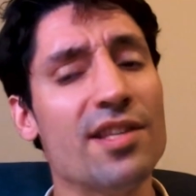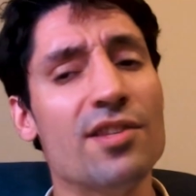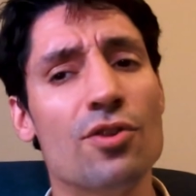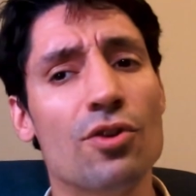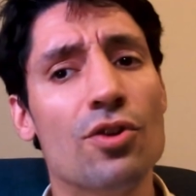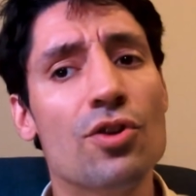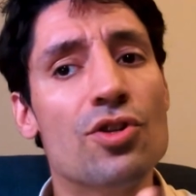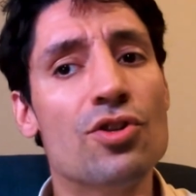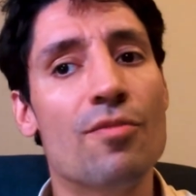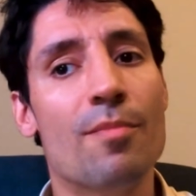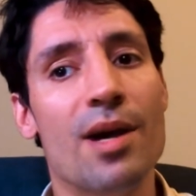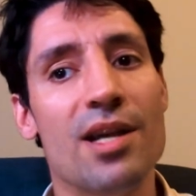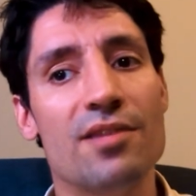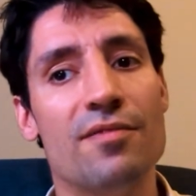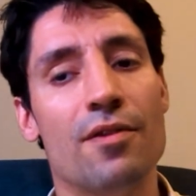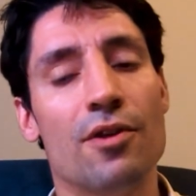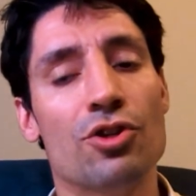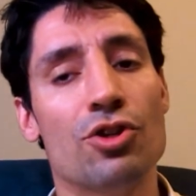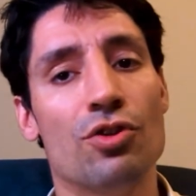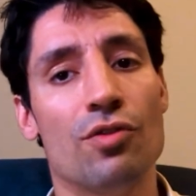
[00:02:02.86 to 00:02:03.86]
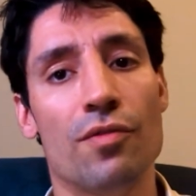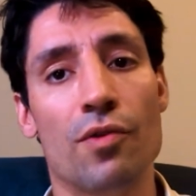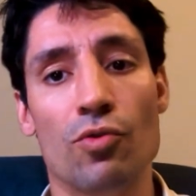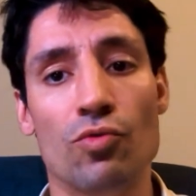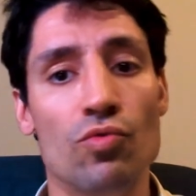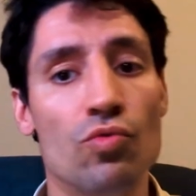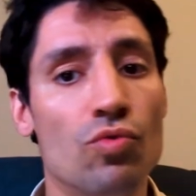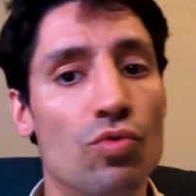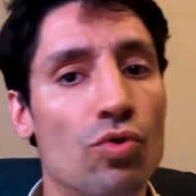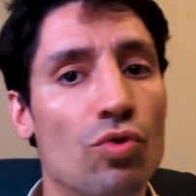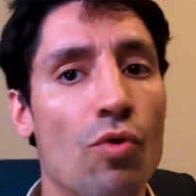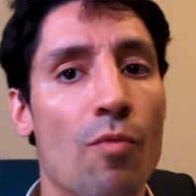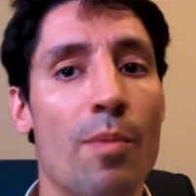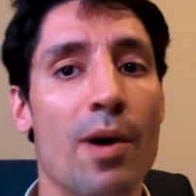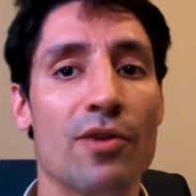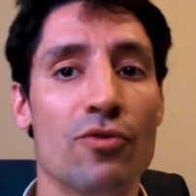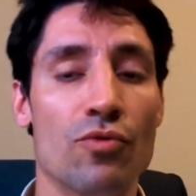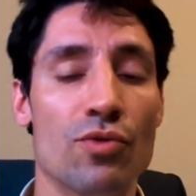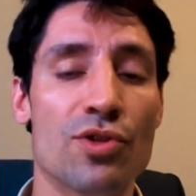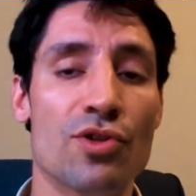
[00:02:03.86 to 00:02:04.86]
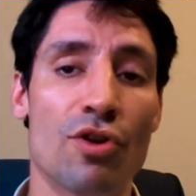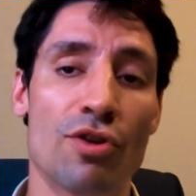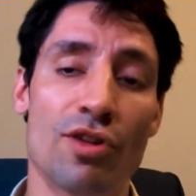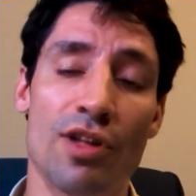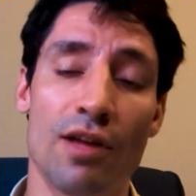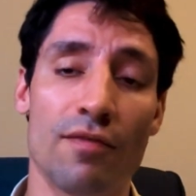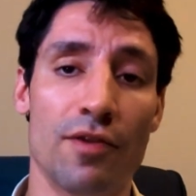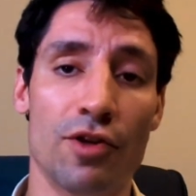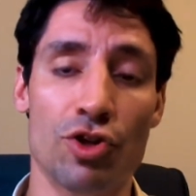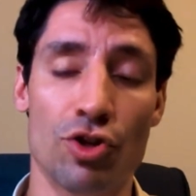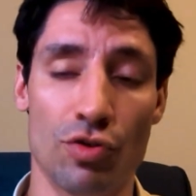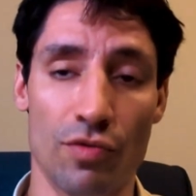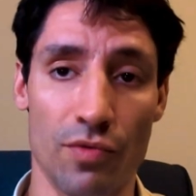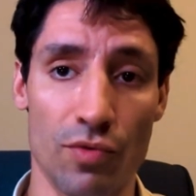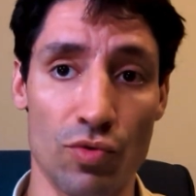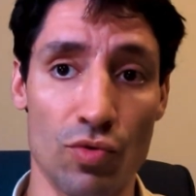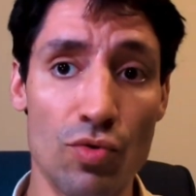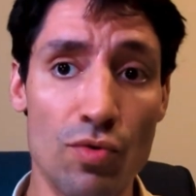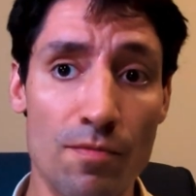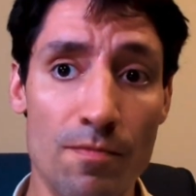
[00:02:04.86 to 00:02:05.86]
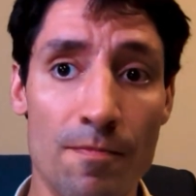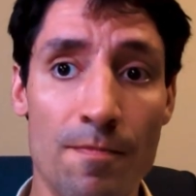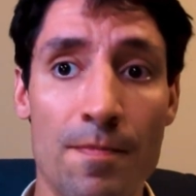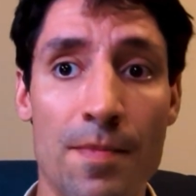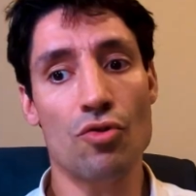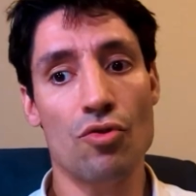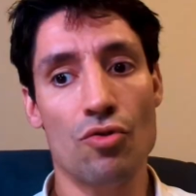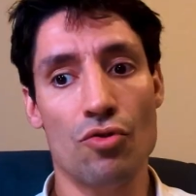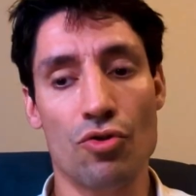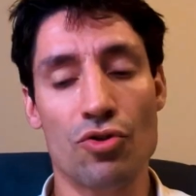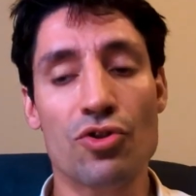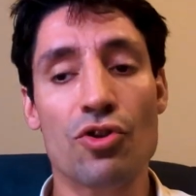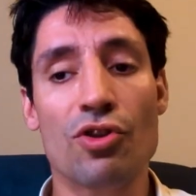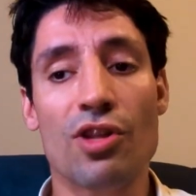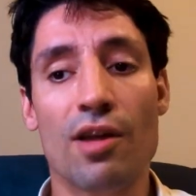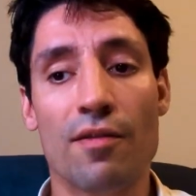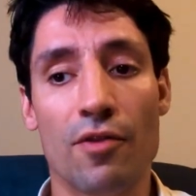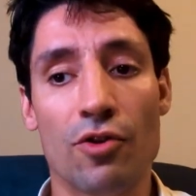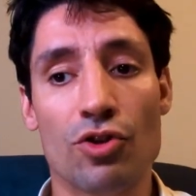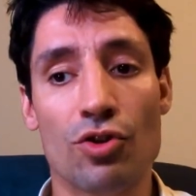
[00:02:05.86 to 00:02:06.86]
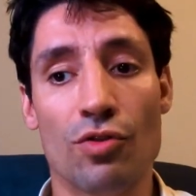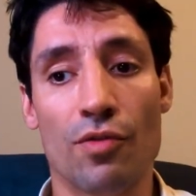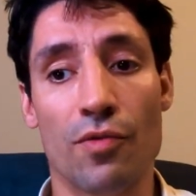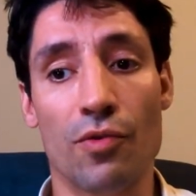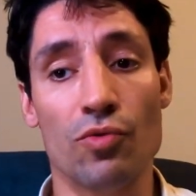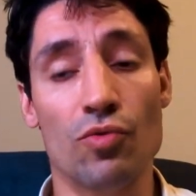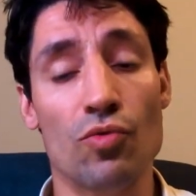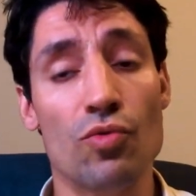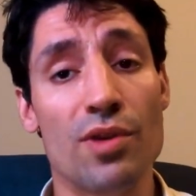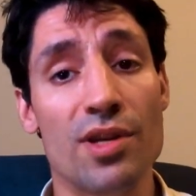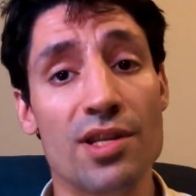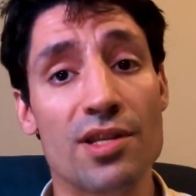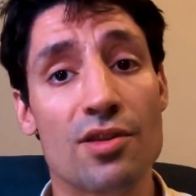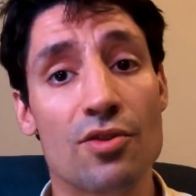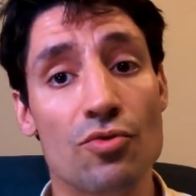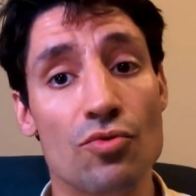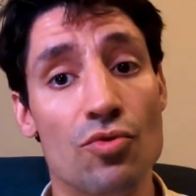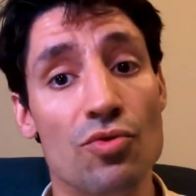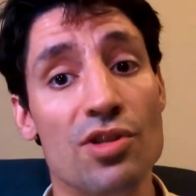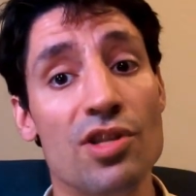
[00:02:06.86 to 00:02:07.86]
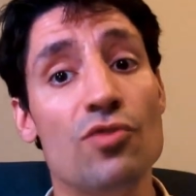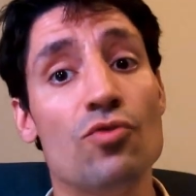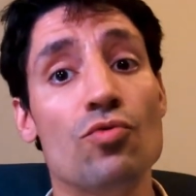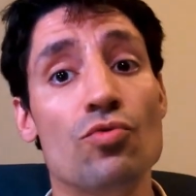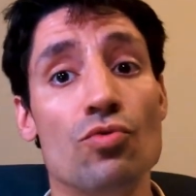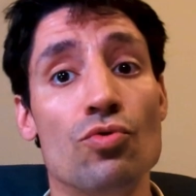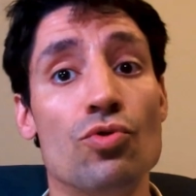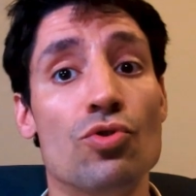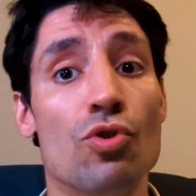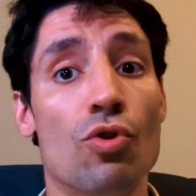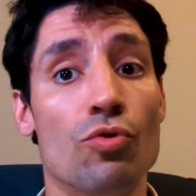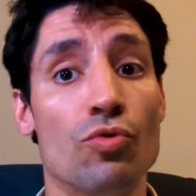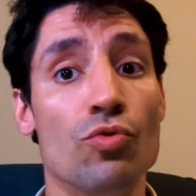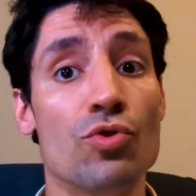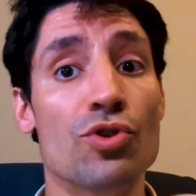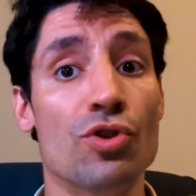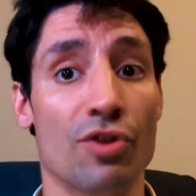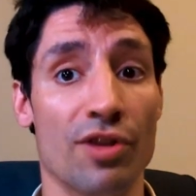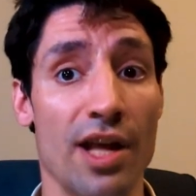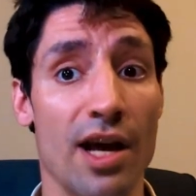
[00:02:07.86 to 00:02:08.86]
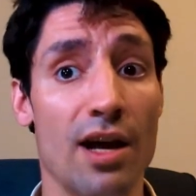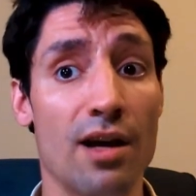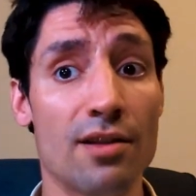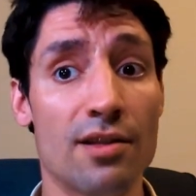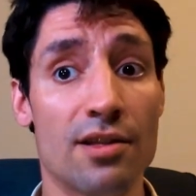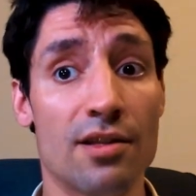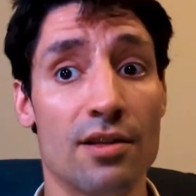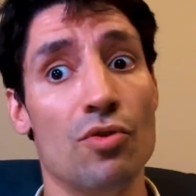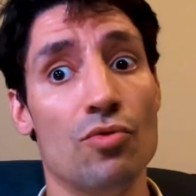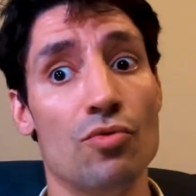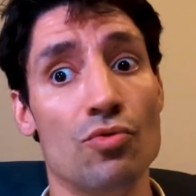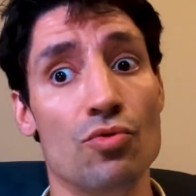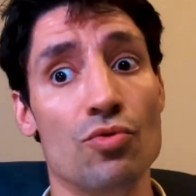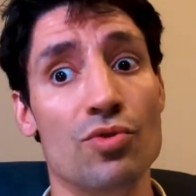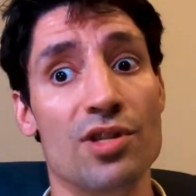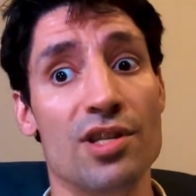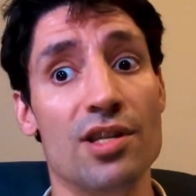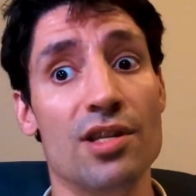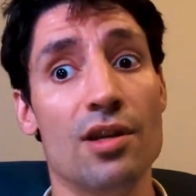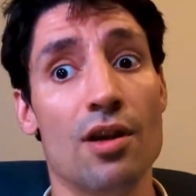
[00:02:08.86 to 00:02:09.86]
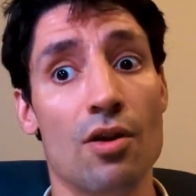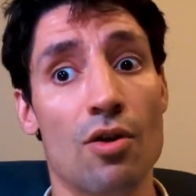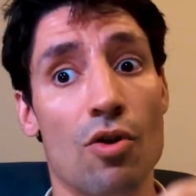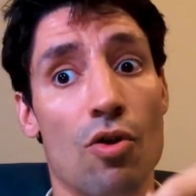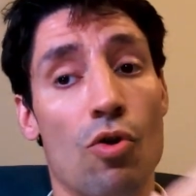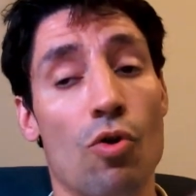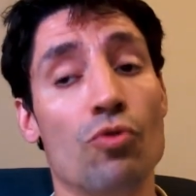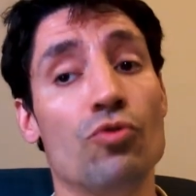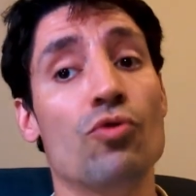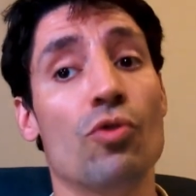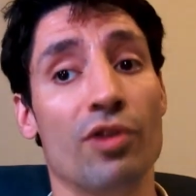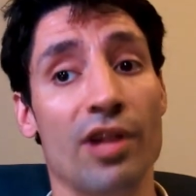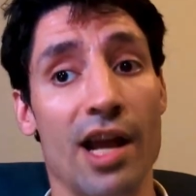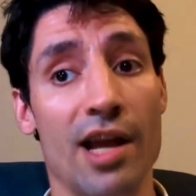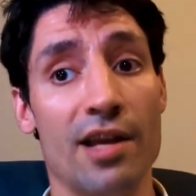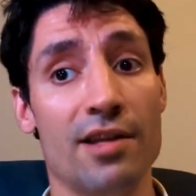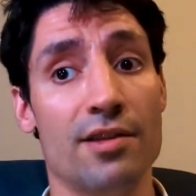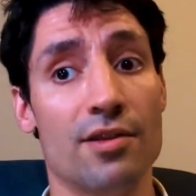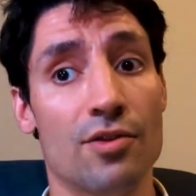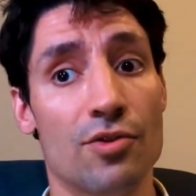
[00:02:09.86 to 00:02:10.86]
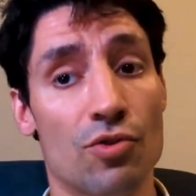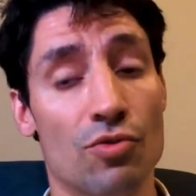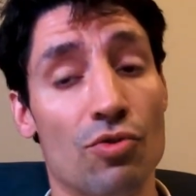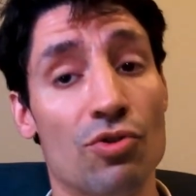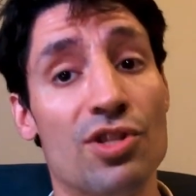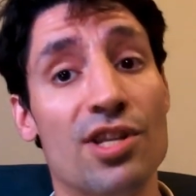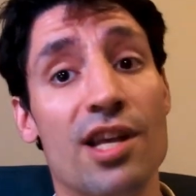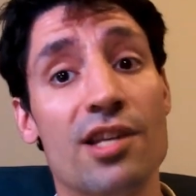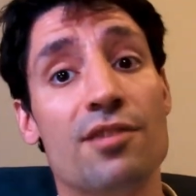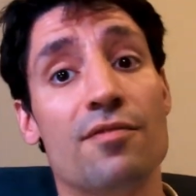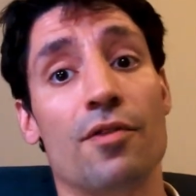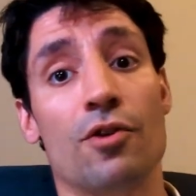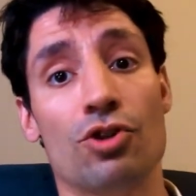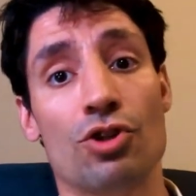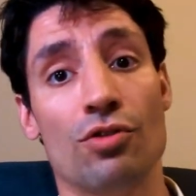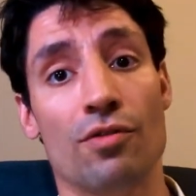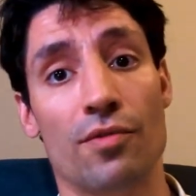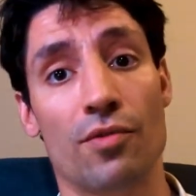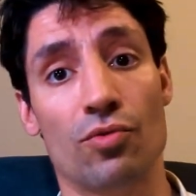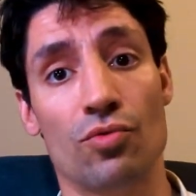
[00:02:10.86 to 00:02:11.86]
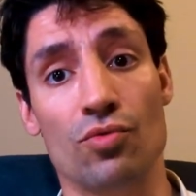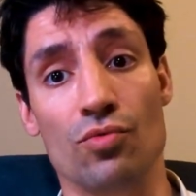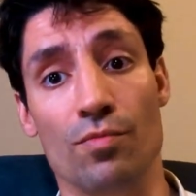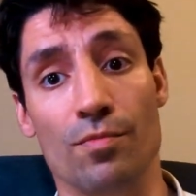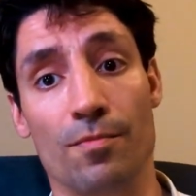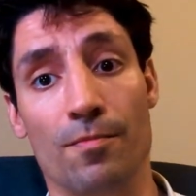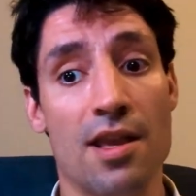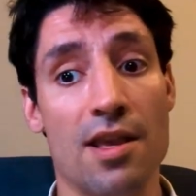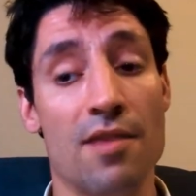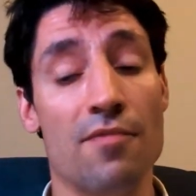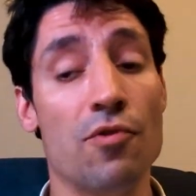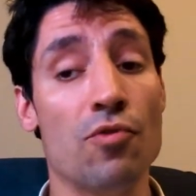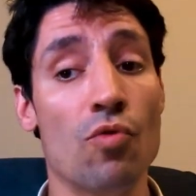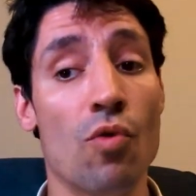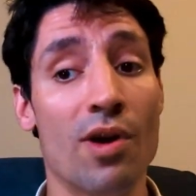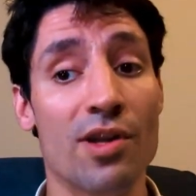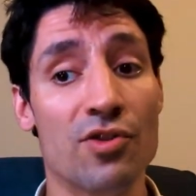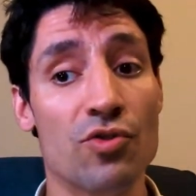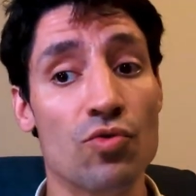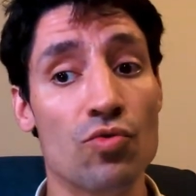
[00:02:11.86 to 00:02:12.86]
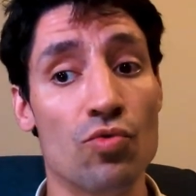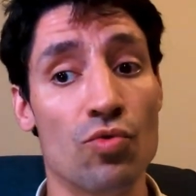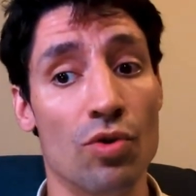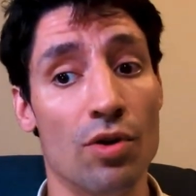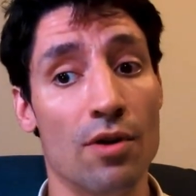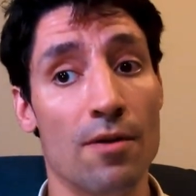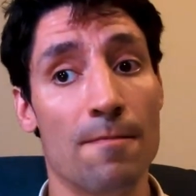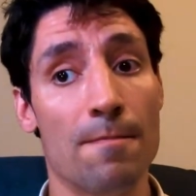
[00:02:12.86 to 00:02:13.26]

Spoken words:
is a customized version of Odoo compared to a standard version of Odoo? The standard version of Odoo is you need to use Odoo Standard using Odoo Online, so the SaaS version of Odoo. If you want to